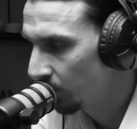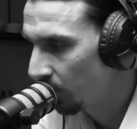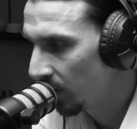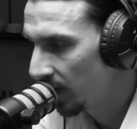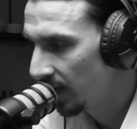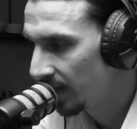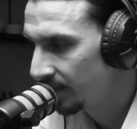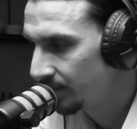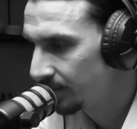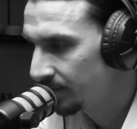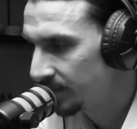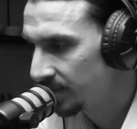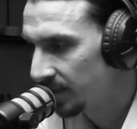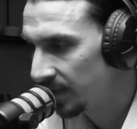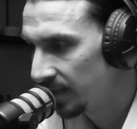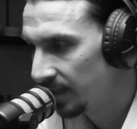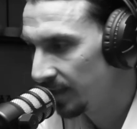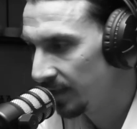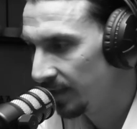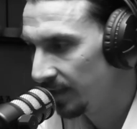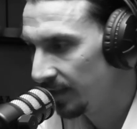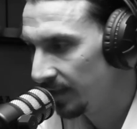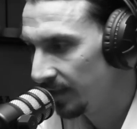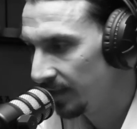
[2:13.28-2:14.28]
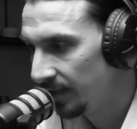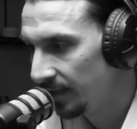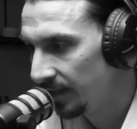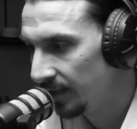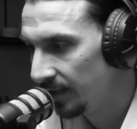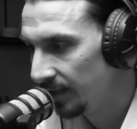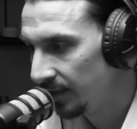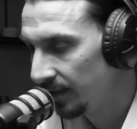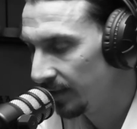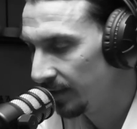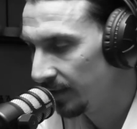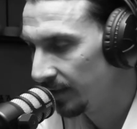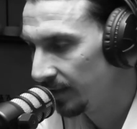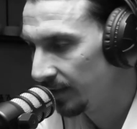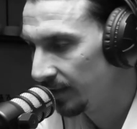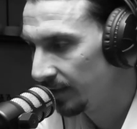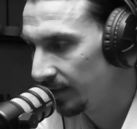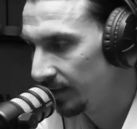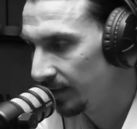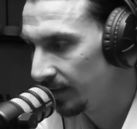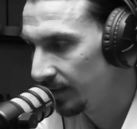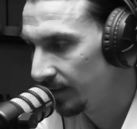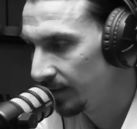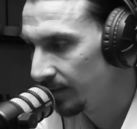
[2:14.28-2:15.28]
vibes, and
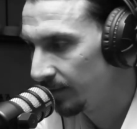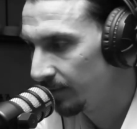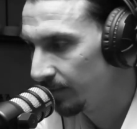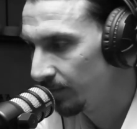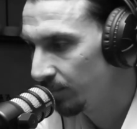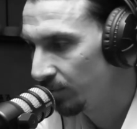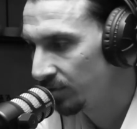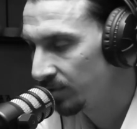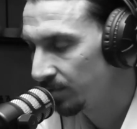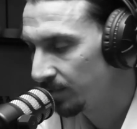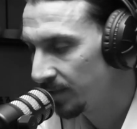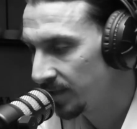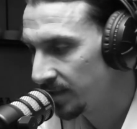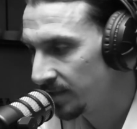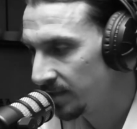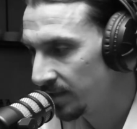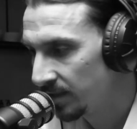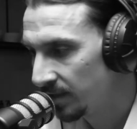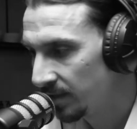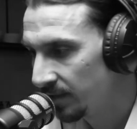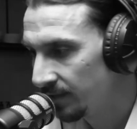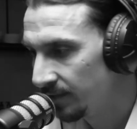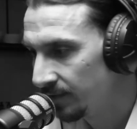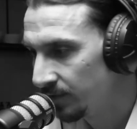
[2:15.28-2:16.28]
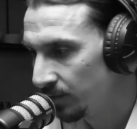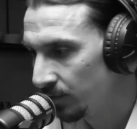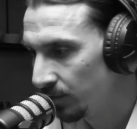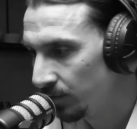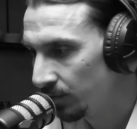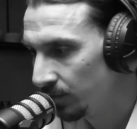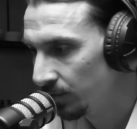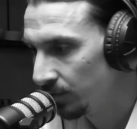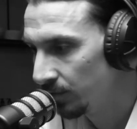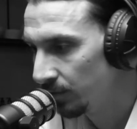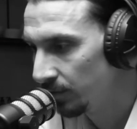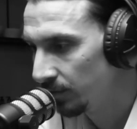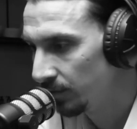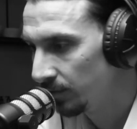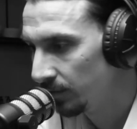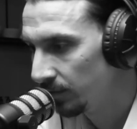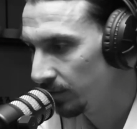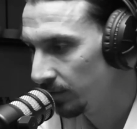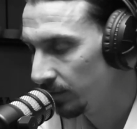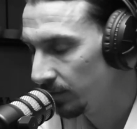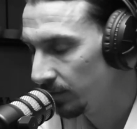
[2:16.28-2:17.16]
push myself to